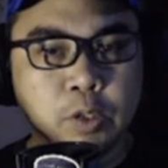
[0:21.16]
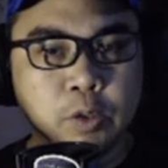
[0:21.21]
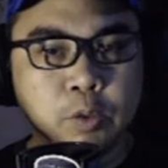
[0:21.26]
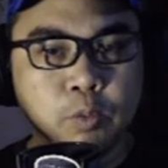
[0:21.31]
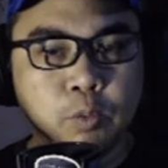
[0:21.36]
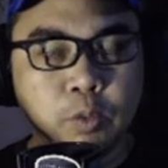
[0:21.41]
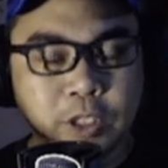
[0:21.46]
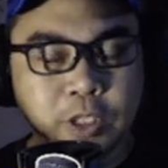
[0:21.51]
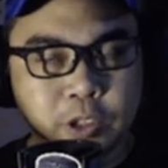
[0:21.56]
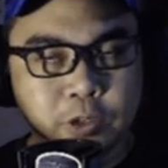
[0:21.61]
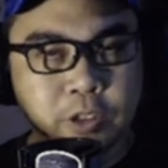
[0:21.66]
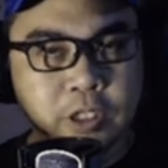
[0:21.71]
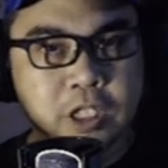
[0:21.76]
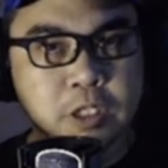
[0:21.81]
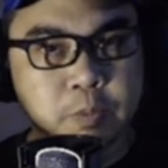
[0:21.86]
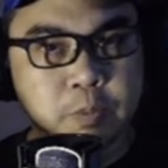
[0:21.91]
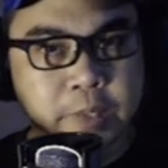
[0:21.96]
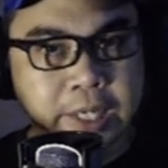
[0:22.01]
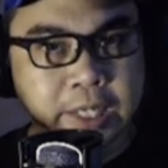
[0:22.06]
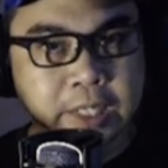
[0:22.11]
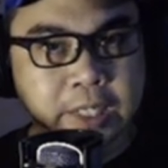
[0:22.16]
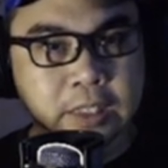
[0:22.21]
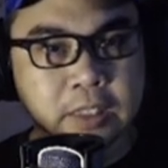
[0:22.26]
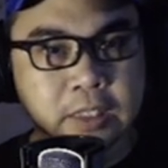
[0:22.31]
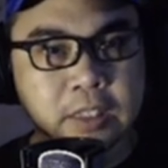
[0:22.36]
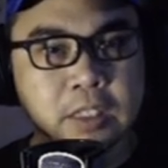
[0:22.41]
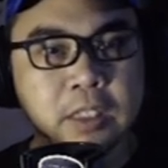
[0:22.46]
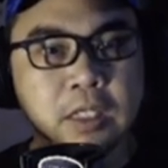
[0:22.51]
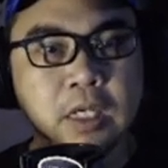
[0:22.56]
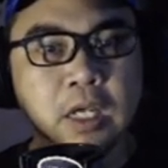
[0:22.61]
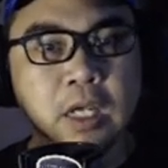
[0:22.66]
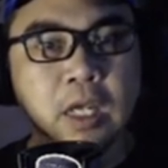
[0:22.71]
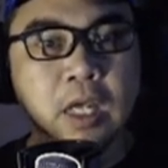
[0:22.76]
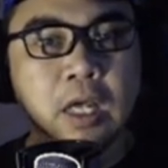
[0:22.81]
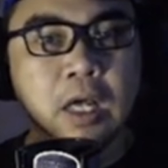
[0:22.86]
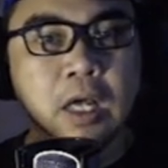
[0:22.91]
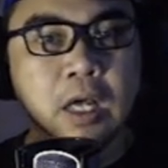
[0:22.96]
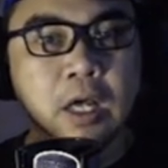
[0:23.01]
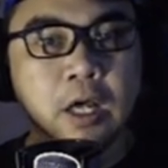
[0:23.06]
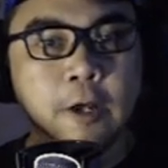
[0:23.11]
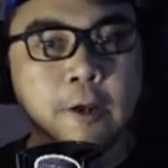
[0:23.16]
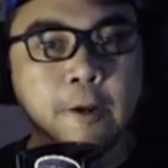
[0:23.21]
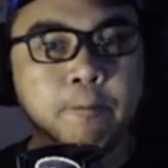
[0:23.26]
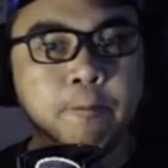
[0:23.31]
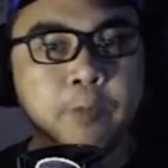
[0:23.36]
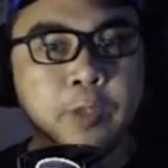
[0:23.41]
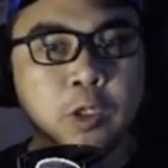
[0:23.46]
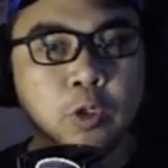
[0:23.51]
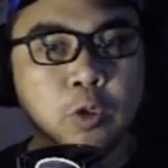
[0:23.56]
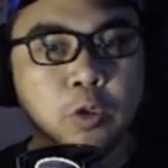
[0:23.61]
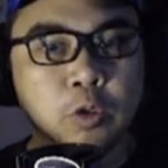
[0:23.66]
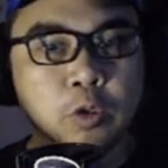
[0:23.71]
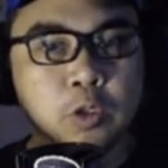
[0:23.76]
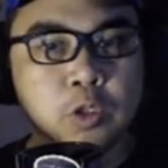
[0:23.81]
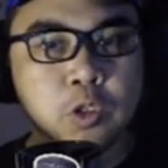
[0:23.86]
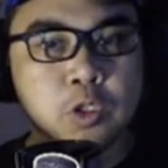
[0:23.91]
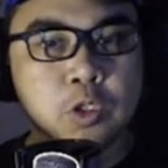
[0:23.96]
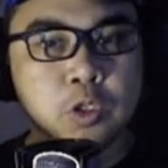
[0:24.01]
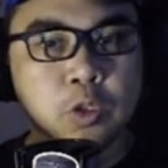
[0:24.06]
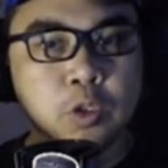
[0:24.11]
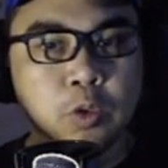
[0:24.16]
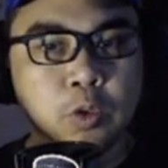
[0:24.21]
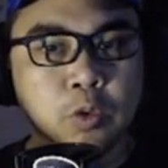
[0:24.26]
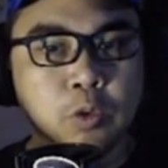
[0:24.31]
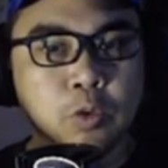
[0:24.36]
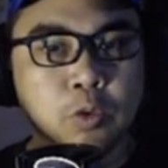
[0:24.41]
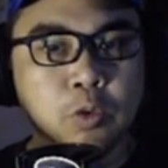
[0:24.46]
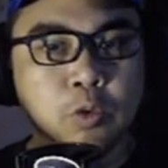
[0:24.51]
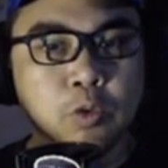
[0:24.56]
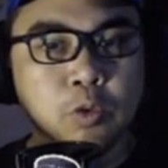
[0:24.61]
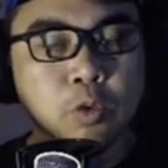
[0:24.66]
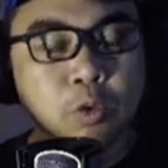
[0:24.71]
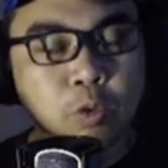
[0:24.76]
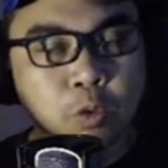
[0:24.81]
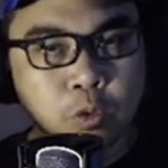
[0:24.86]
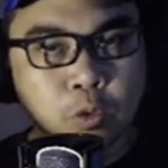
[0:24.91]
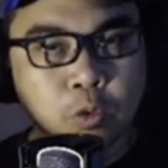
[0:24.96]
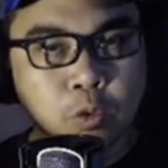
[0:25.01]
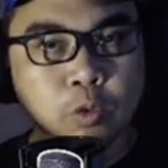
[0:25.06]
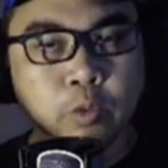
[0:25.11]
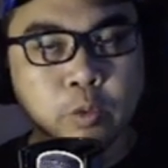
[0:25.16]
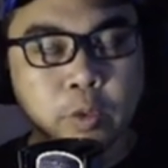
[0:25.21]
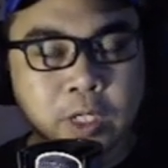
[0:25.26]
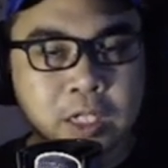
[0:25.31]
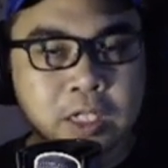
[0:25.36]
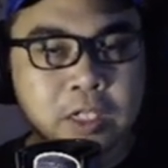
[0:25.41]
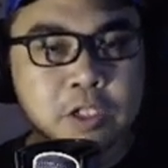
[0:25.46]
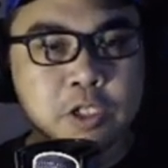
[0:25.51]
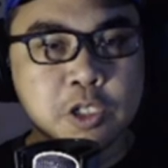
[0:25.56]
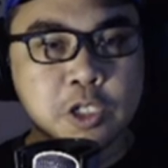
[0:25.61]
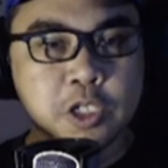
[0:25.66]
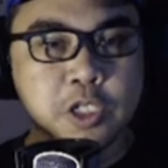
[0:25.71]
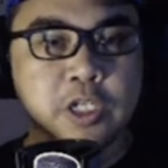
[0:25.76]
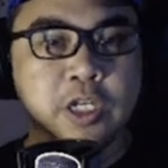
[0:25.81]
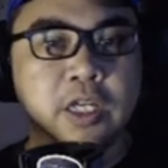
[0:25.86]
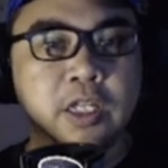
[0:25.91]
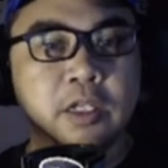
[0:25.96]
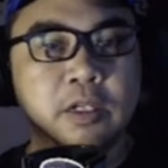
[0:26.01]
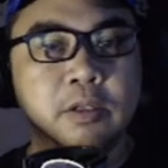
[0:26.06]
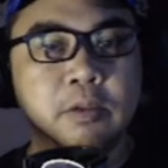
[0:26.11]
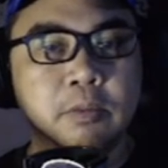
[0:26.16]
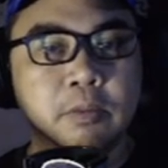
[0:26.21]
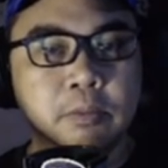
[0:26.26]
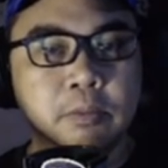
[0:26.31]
what to expect, and also who will Gin